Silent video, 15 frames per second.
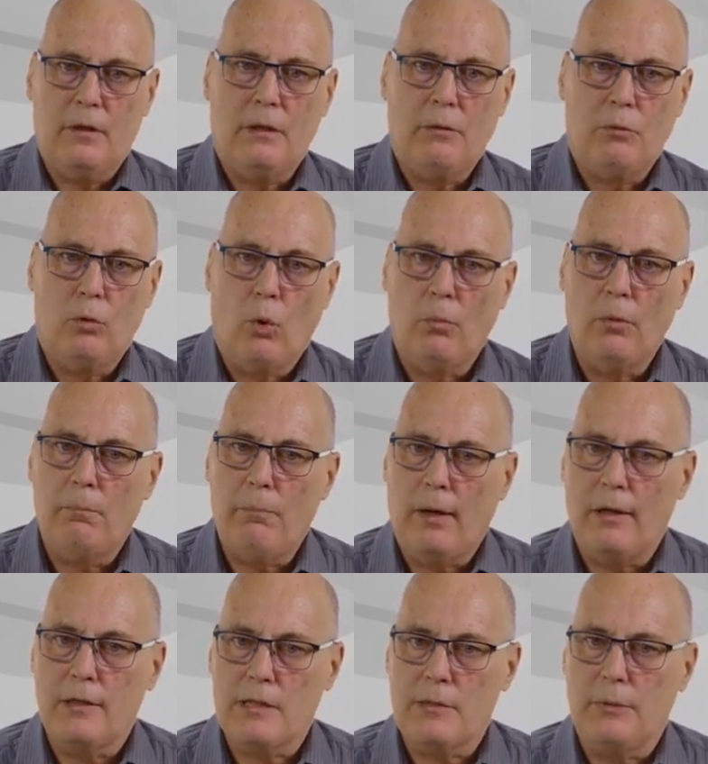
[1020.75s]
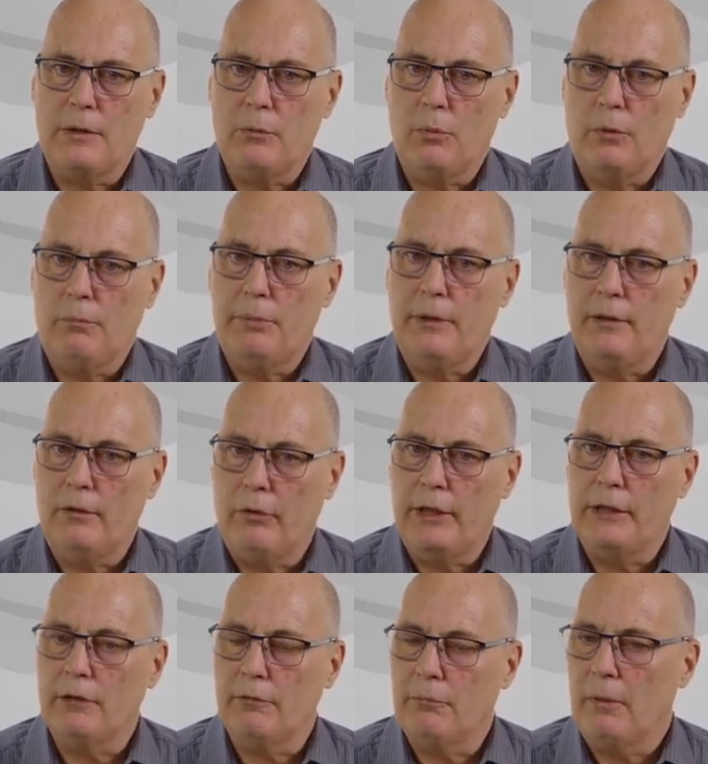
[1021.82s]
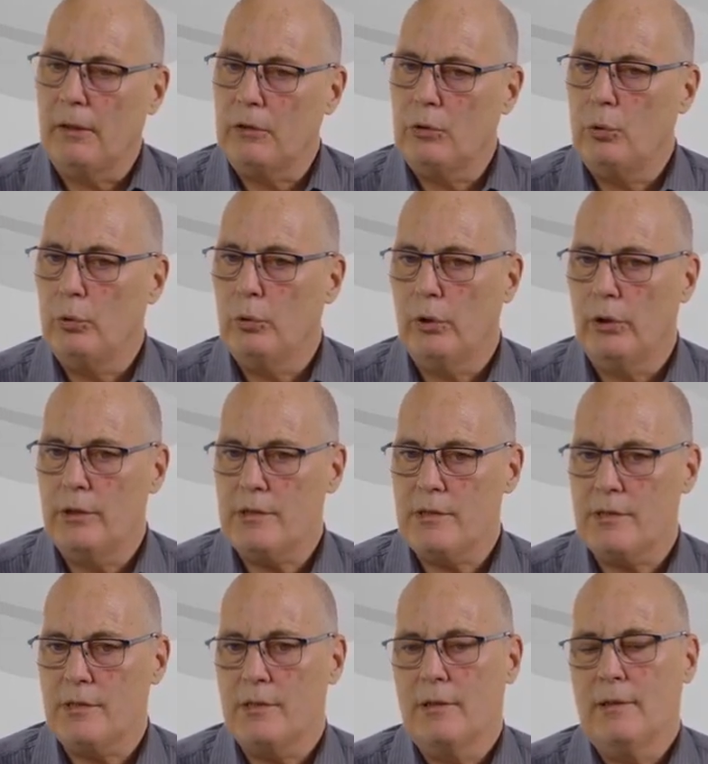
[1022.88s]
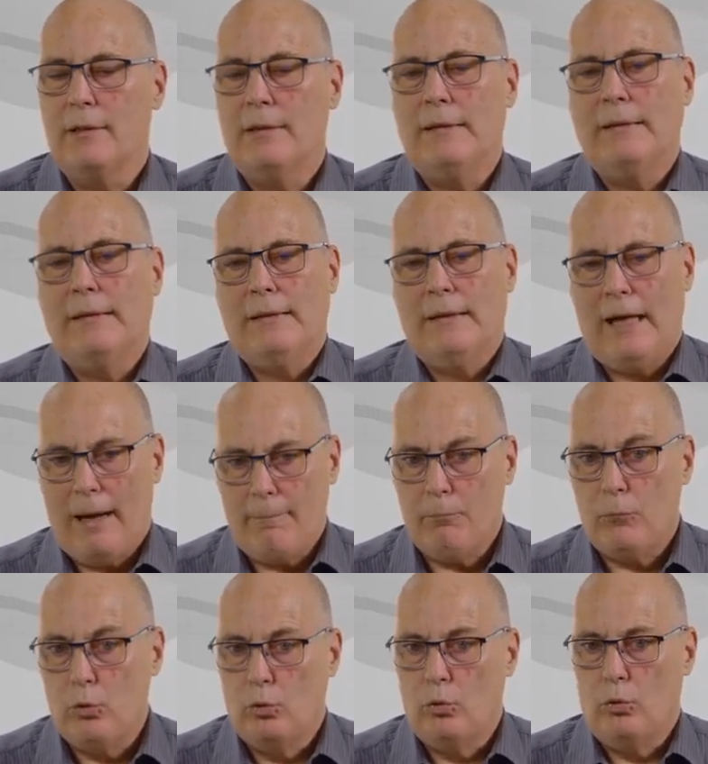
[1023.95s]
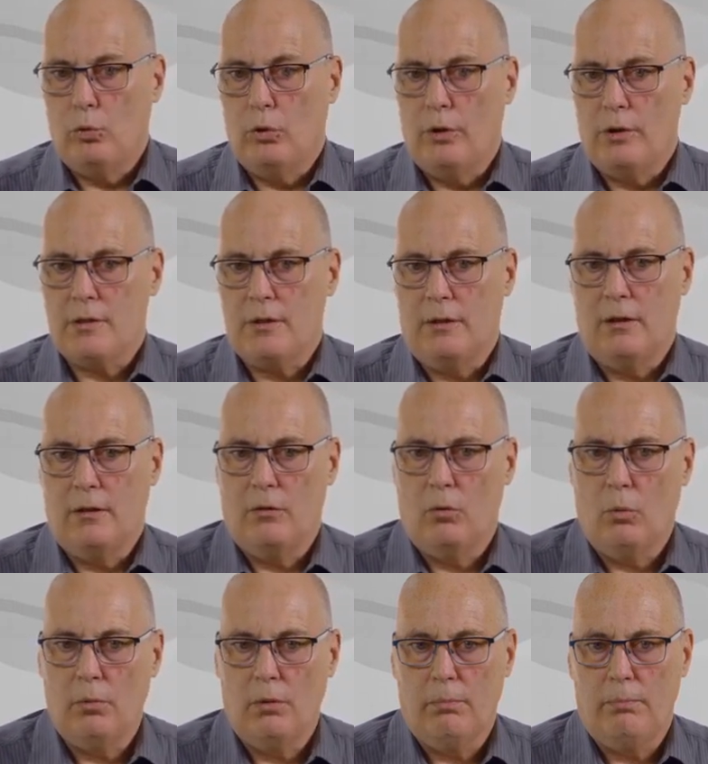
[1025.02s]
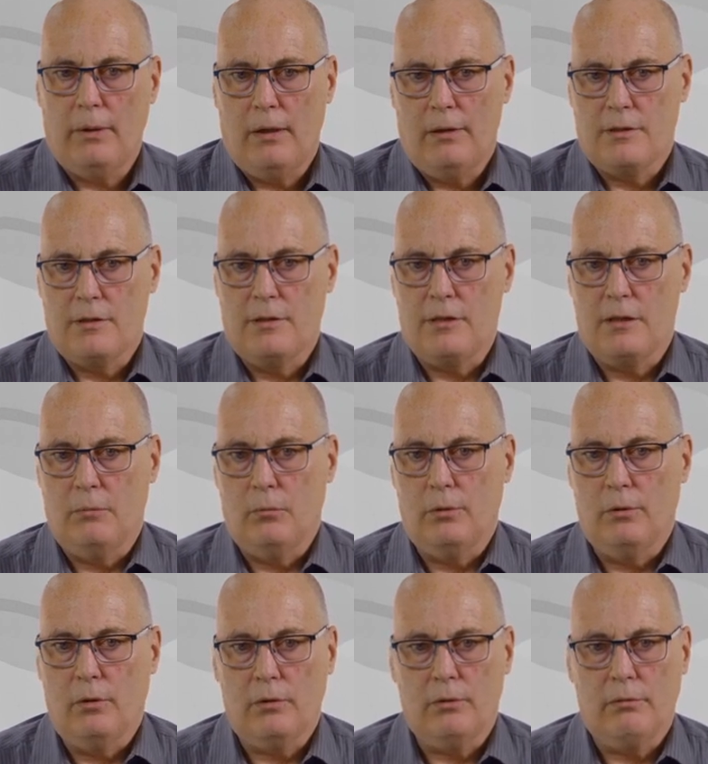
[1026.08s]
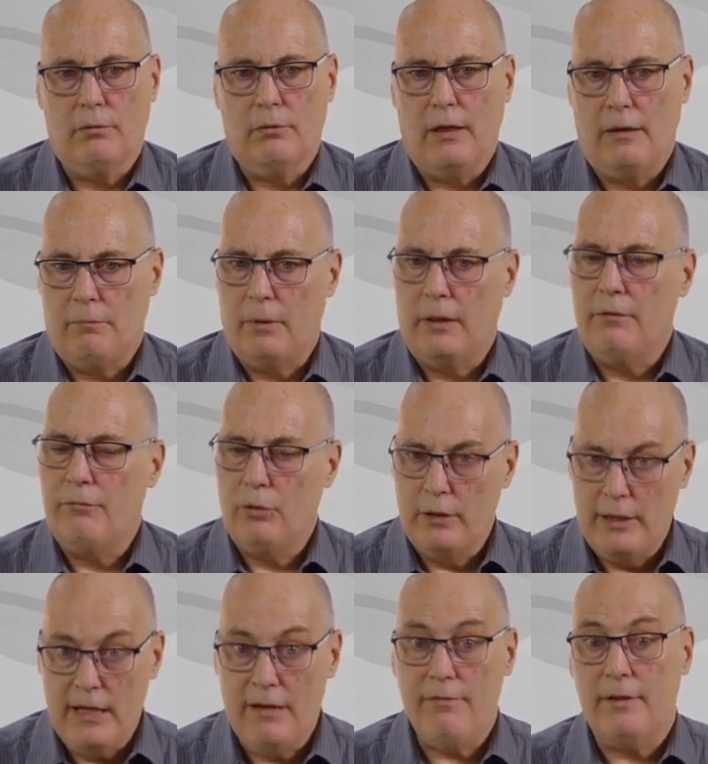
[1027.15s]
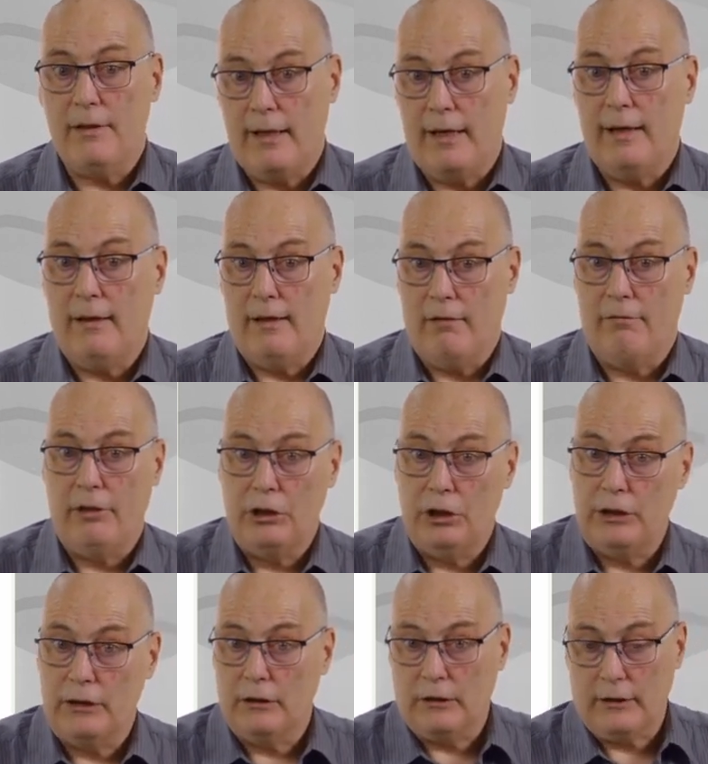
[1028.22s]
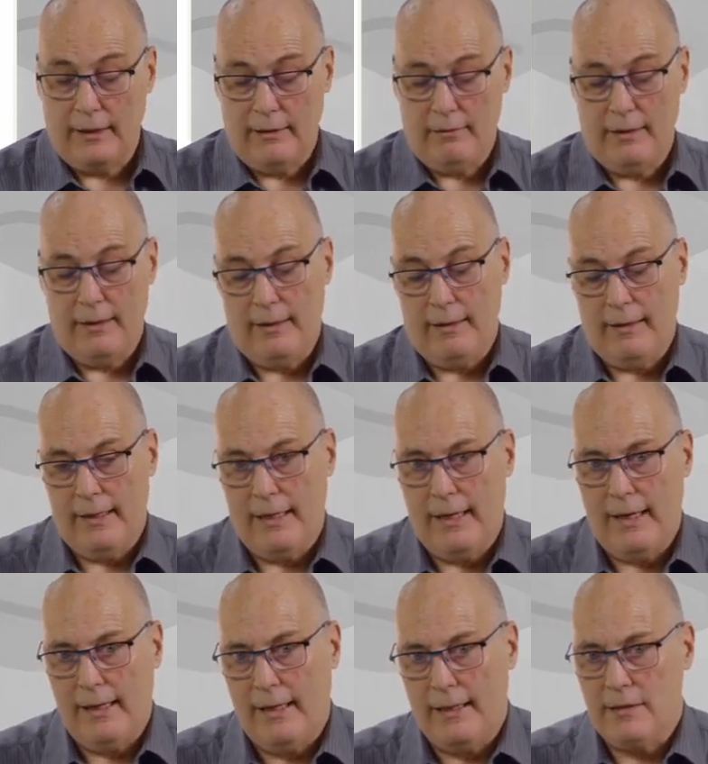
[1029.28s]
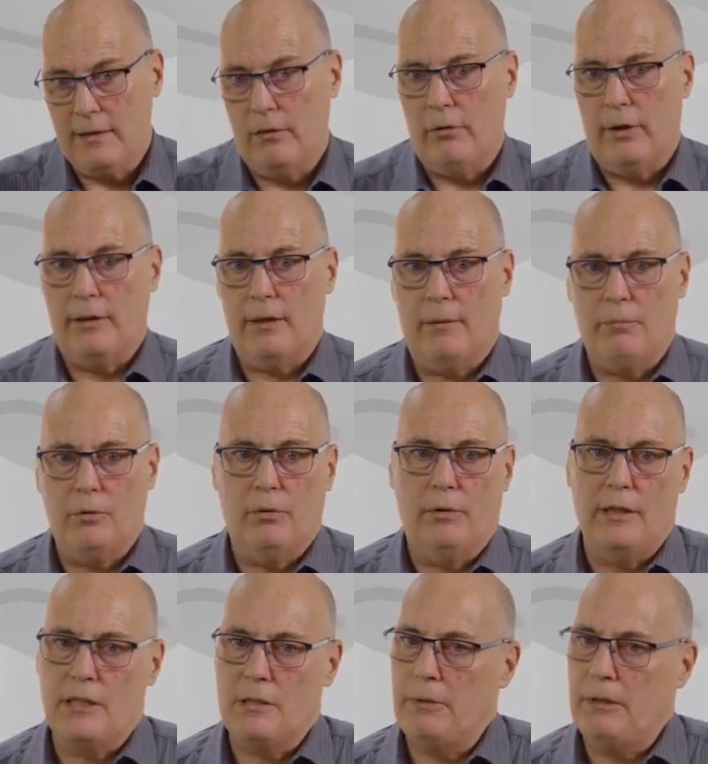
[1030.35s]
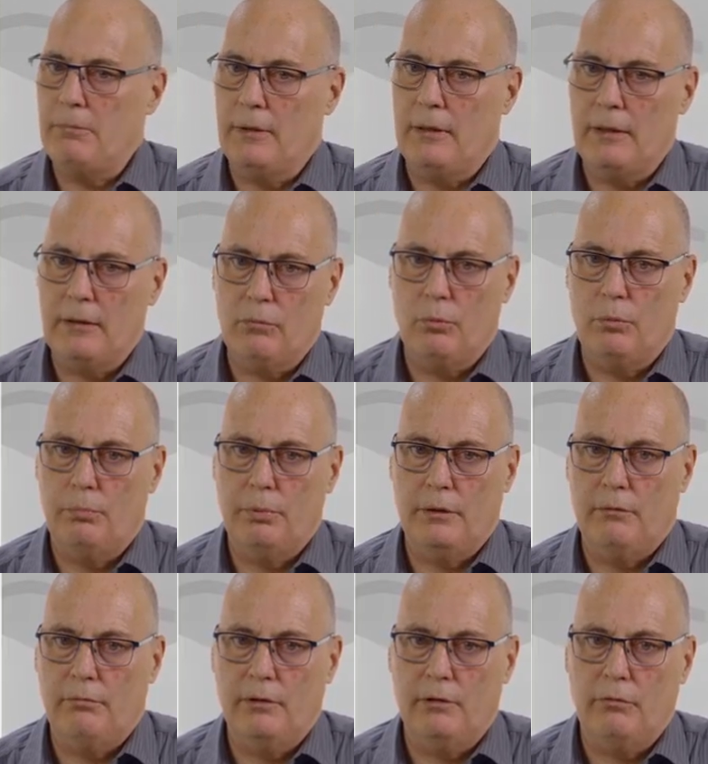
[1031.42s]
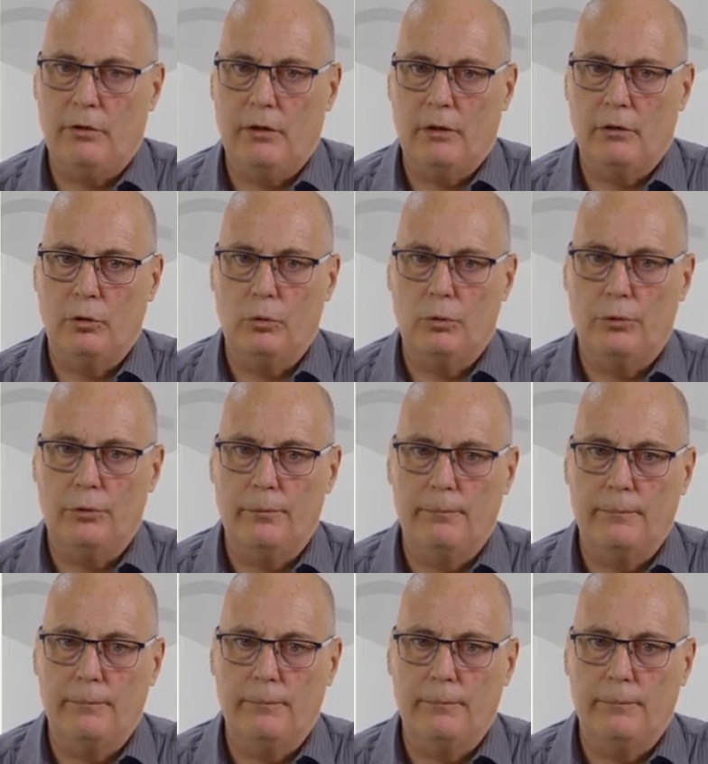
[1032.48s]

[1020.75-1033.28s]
normal power swings will be in the range of about 2 hertz, up to 2 hertz in a normal power system. But if you leave it there, eventually it can accelerate up to that speed, but that would be very, very unusual.